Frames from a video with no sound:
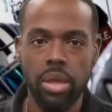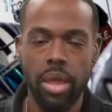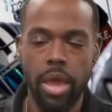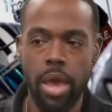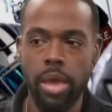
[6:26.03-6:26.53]

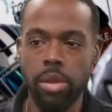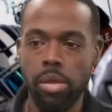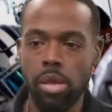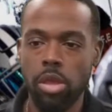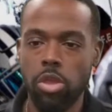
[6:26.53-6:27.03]
And
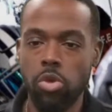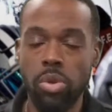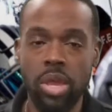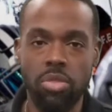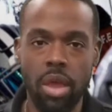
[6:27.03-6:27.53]
you
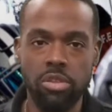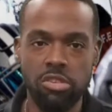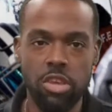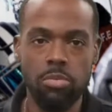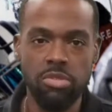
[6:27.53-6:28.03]
need that to
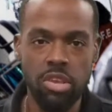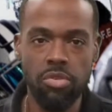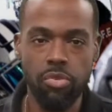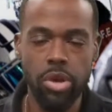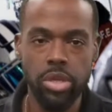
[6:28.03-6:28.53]
keep
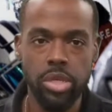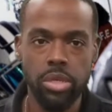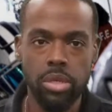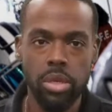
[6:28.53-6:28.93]
Zeke fresh.